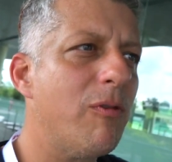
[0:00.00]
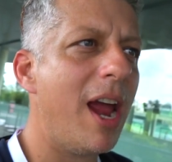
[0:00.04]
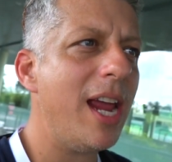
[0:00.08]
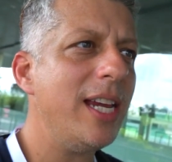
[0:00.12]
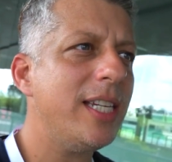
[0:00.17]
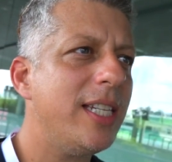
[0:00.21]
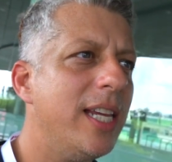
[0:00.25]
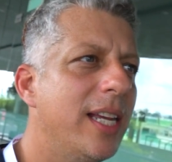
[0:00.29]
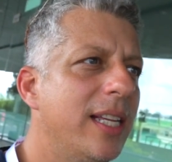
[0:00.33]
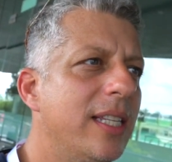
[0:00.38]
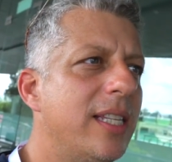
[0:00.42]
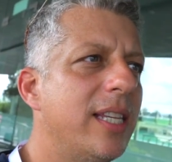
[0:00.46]

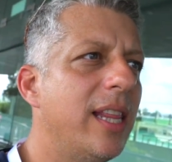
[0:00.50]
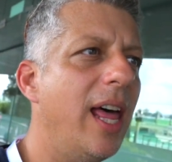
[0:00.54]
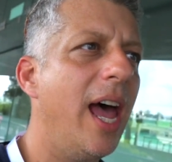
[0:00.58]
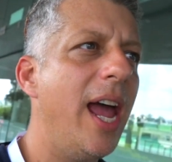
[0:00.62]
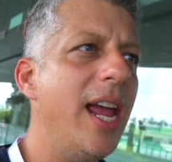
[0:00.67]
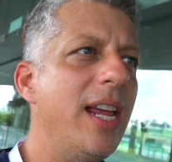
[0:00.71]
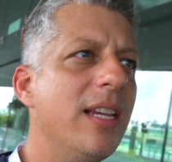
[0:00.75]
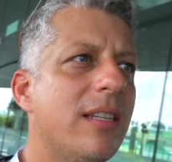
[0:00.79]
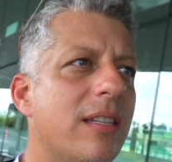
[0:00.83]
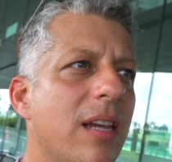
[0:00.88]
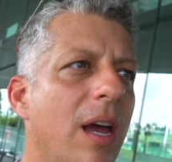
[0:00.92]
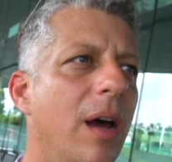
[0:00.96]
racing
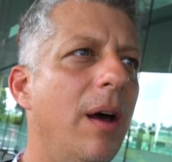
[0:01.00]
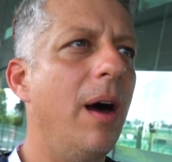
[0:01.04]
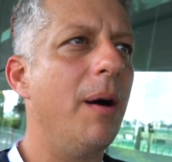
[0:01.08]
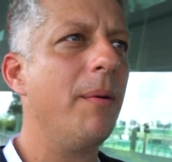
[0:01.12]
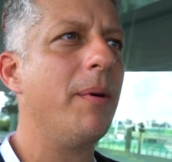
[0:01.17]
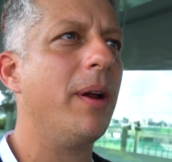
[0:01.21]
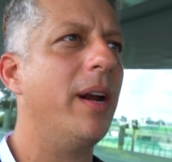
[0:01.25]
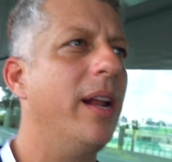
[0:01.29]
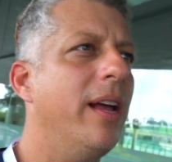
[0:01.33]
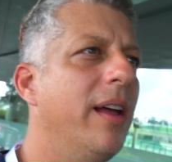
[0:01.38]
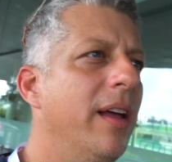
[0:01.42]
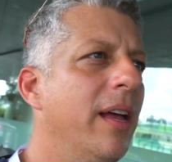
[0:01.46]
today, so
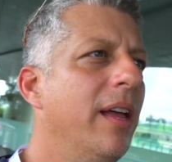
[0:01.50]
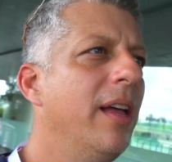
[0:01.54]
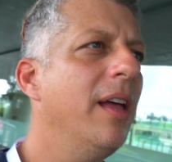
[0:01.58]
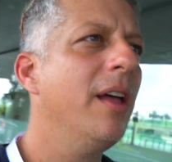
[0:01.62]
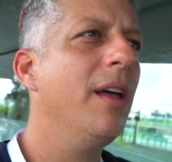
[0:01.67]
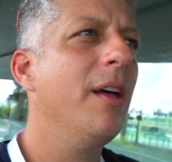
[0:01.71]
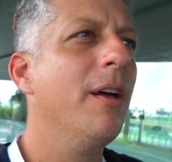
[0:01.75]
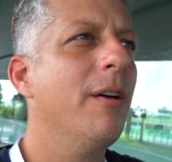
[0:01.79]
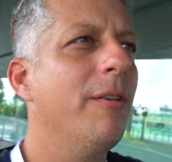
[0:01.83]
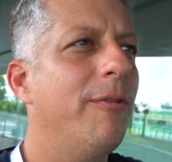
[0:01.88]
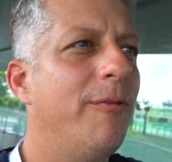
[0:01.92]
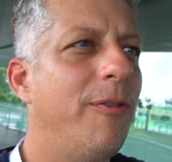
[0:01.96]
I'm
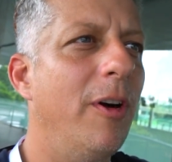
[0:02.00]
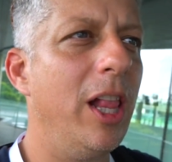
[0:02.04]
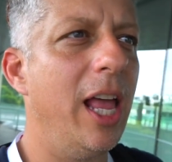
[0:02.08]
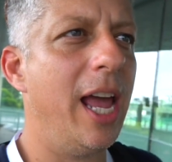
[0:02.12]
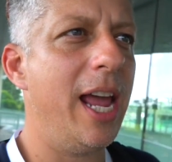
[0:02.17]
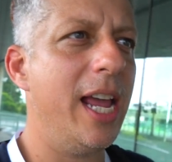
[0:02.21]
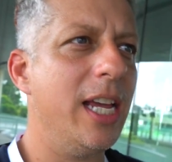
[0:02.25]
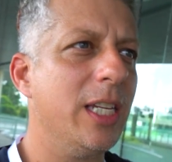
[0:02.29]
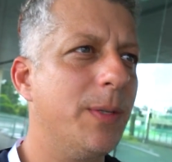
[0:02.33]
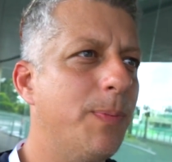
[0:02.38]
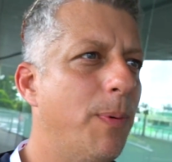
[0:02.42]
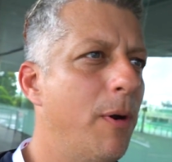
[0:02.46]
gonna
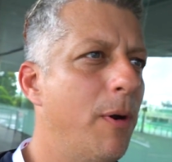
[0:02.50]
follow his